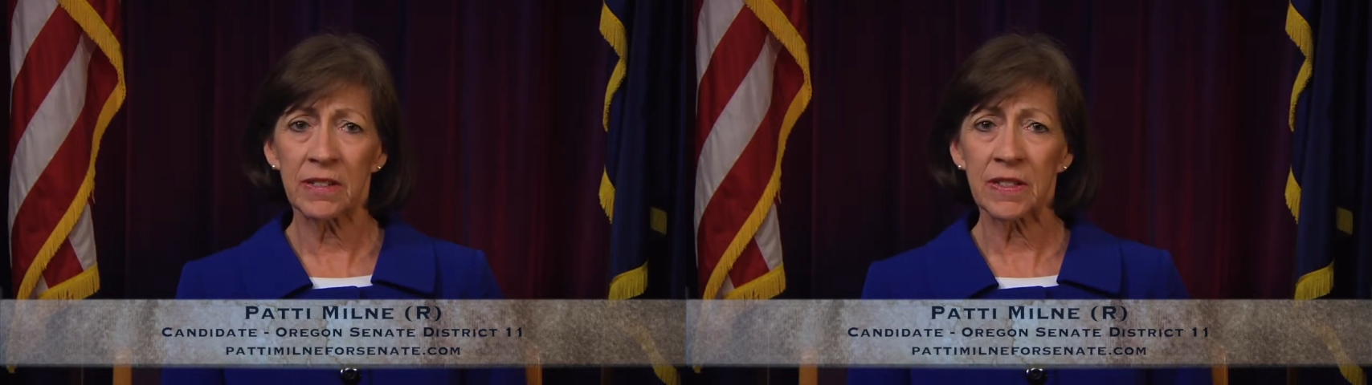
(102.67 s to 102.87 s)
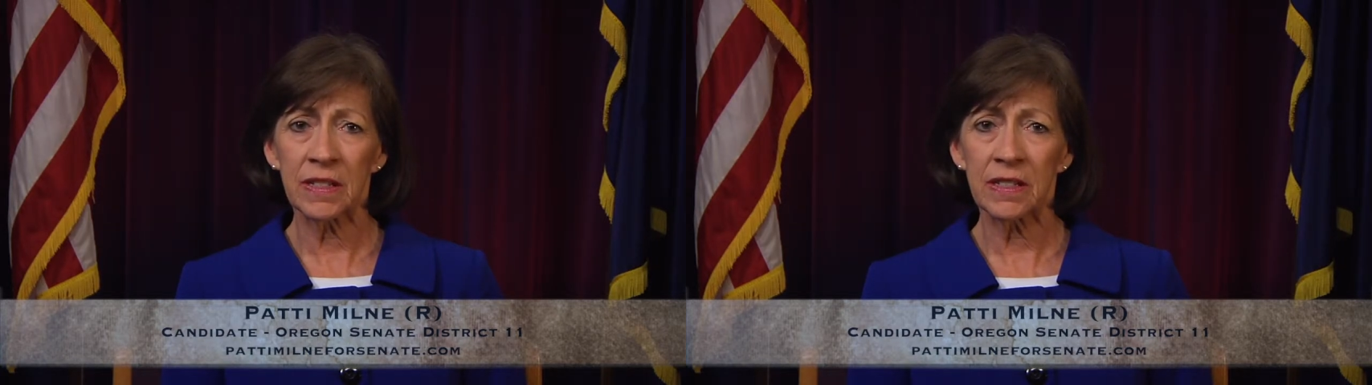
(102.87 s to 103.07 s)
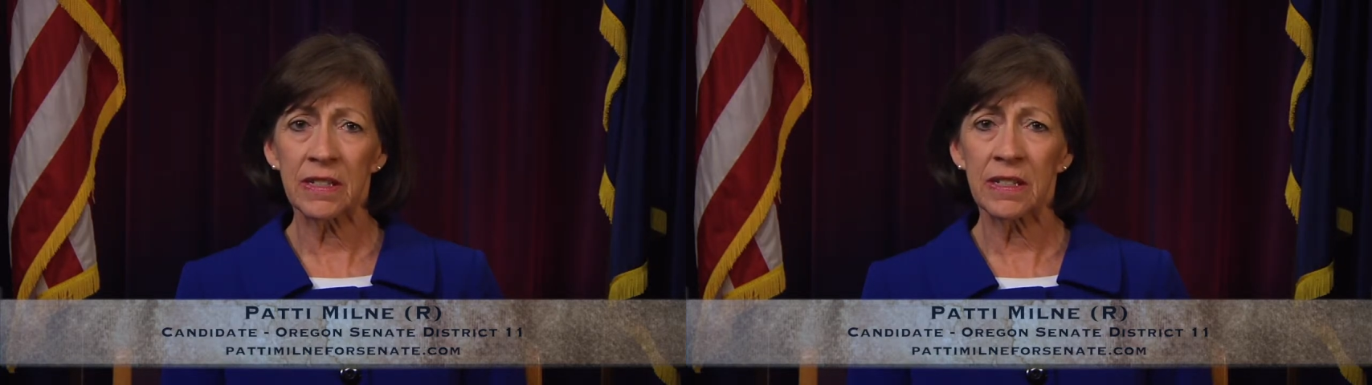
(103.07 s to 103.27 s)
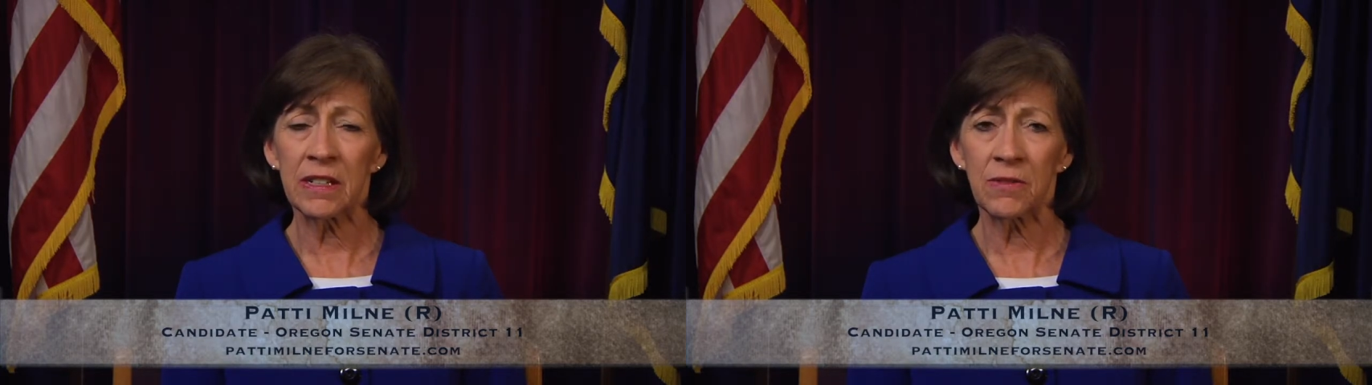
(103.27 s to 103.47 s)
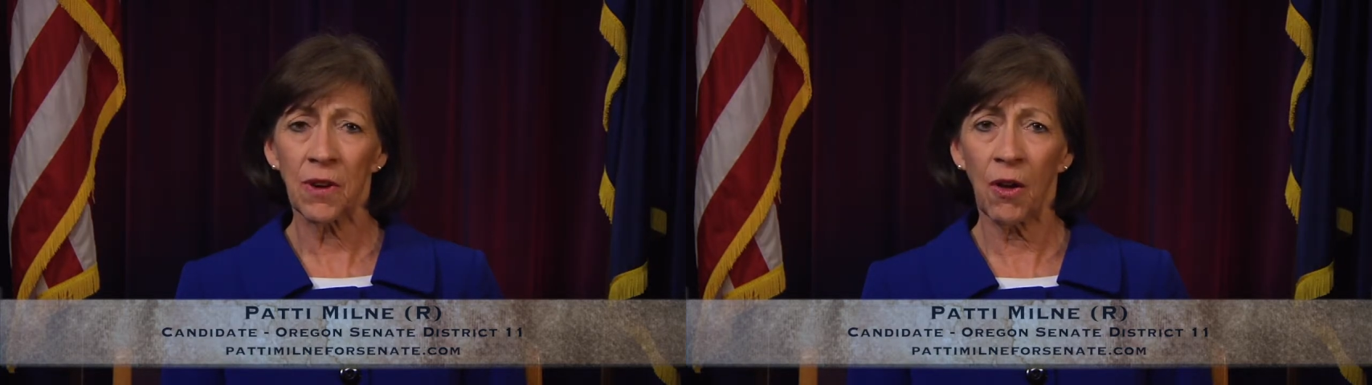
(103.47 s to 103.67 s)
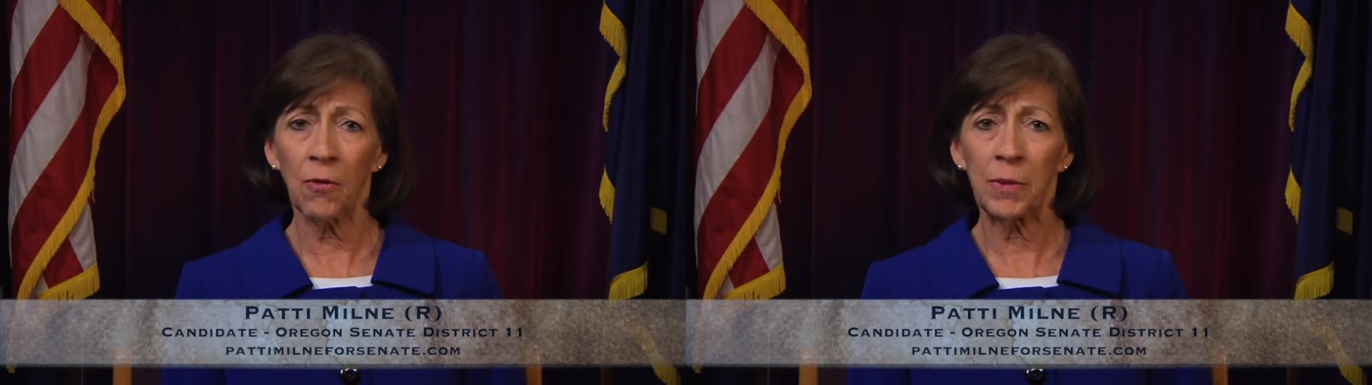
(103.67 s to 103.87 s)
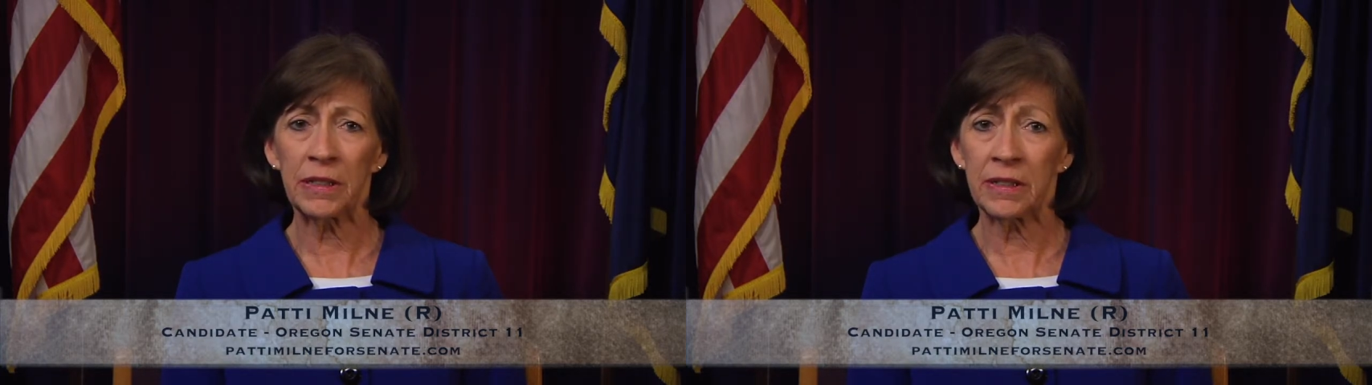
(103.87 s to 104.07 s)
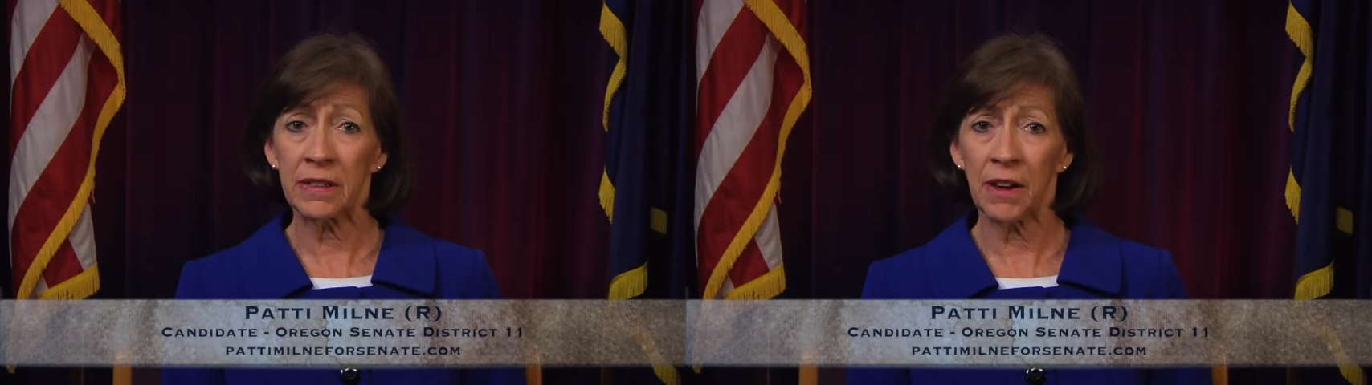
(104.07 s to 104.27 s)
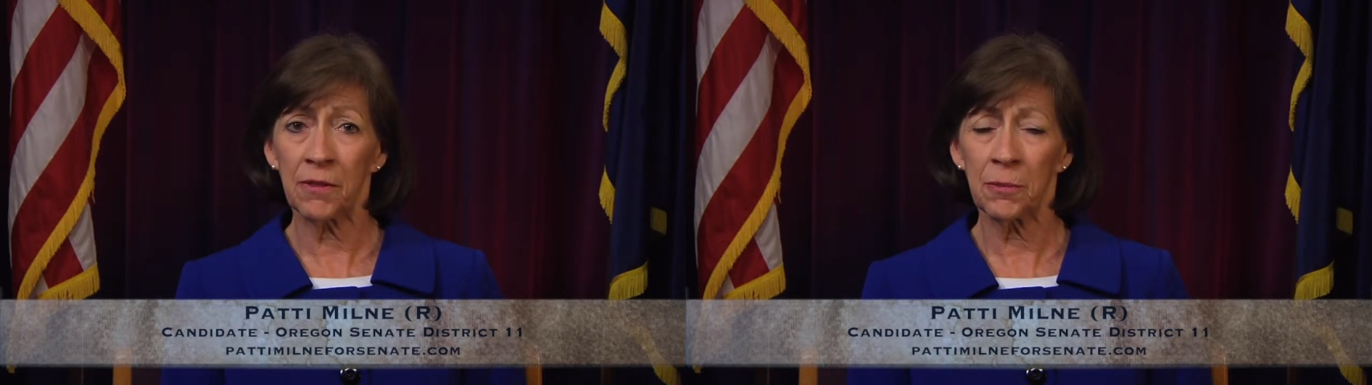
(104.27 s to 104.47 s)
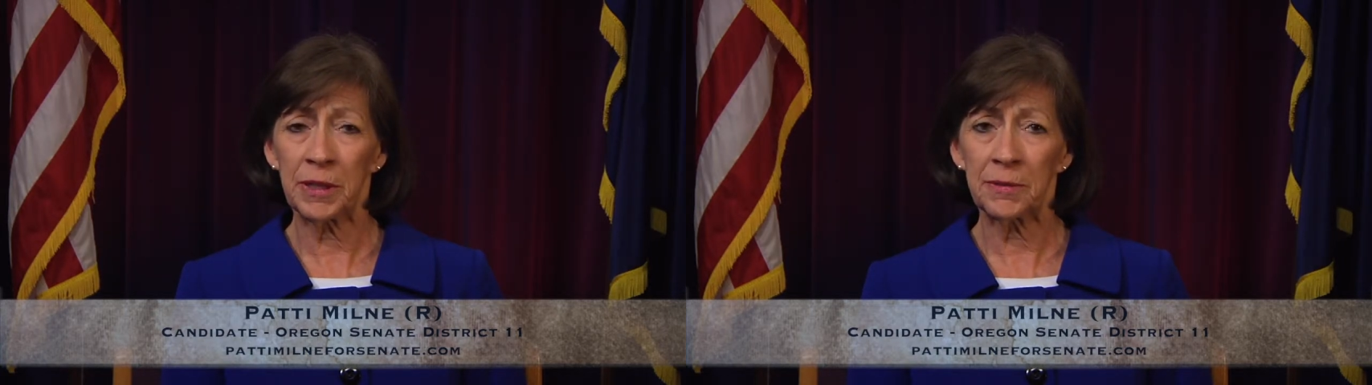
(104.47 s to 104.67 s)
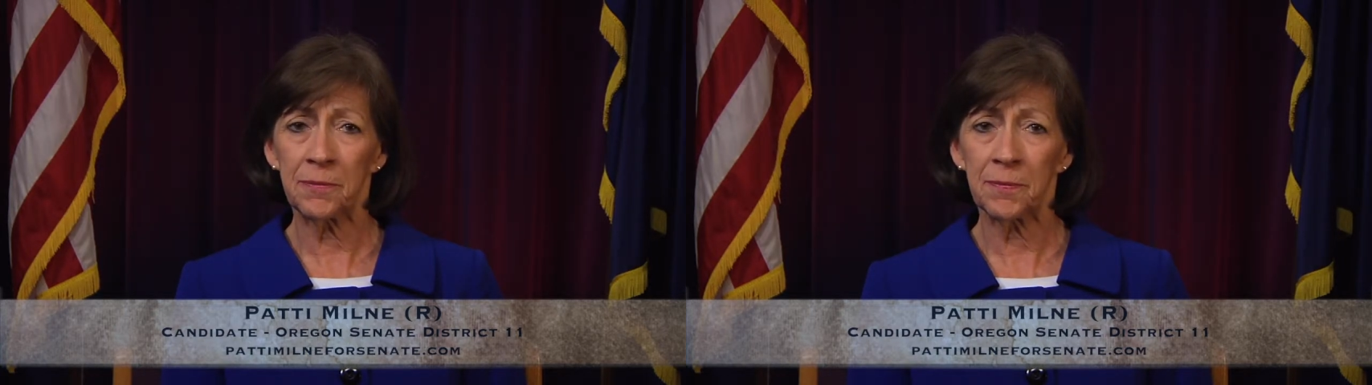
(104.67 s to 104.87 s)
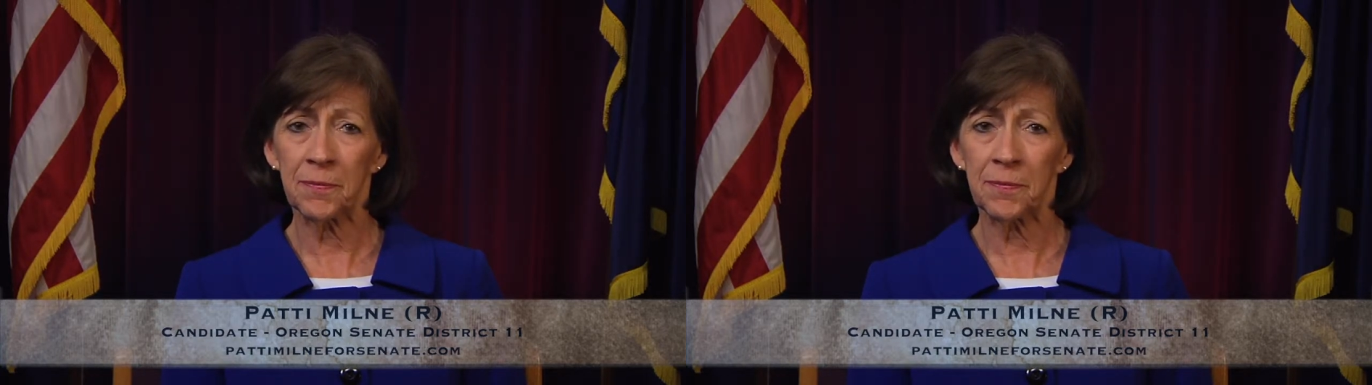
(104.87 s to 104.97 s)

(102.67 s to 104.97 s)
of citizen involvement in government.